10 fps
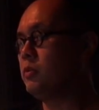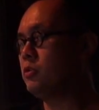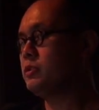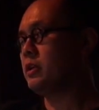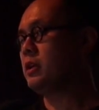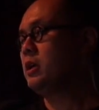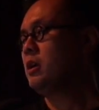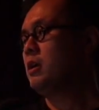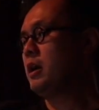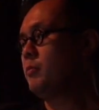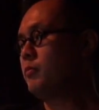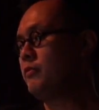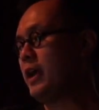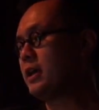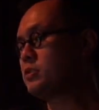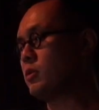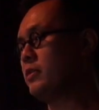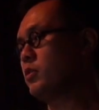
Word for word: using uh, finasteride.